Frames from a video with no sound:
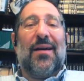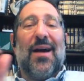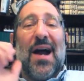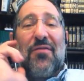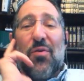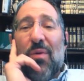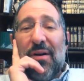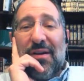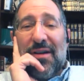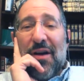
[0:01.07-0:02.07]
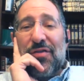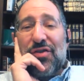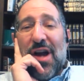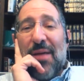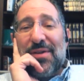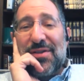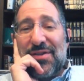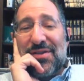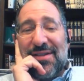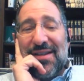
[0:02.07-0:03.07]
Hi everyone, good Erev
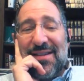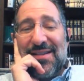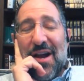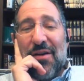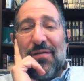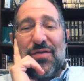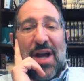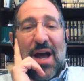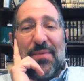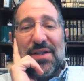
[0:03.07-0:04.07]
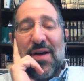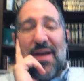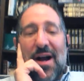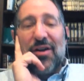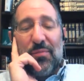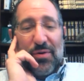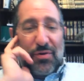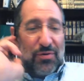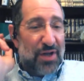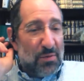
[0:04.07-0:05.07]
Shabbos. It's Erev Shabbos Vayakal
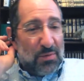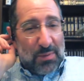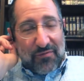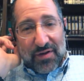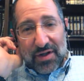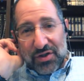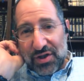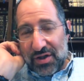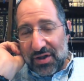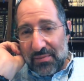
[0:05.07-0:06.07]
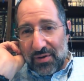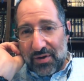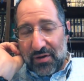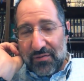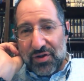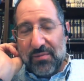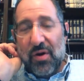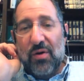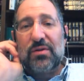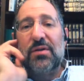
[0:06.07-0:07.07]
Pekude. We'll be finishing the book of
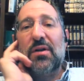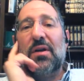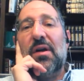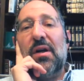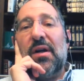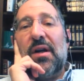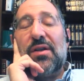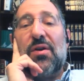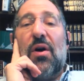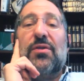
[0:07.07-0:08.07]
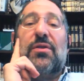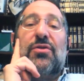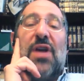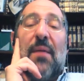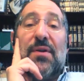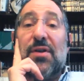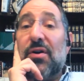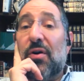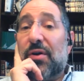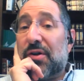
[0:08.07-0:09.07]
Shemot. It's also Shabbos
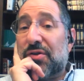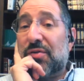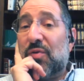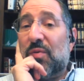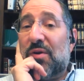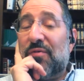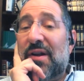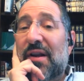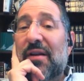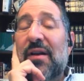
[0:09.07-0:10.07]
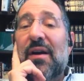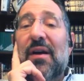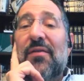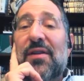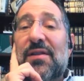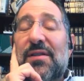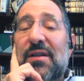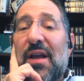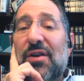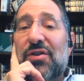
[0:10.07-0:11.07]
hachodesh. We'll be reading the
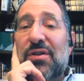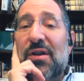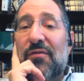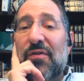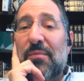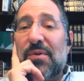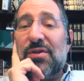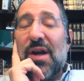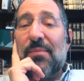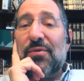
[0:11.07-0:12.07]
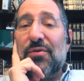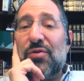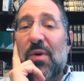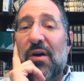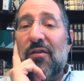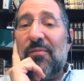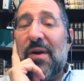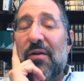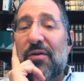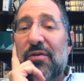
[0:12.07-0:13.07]
selection from chapter 12,
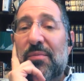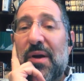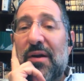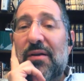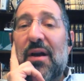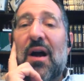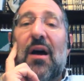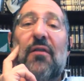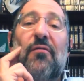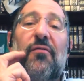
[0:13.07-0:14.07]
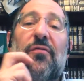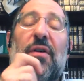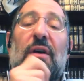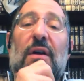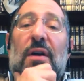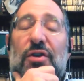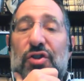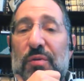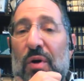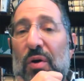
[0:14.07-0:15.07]
Perek Yud Beit of
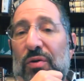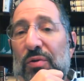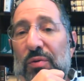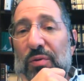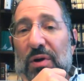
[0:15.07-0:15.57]
Shemot,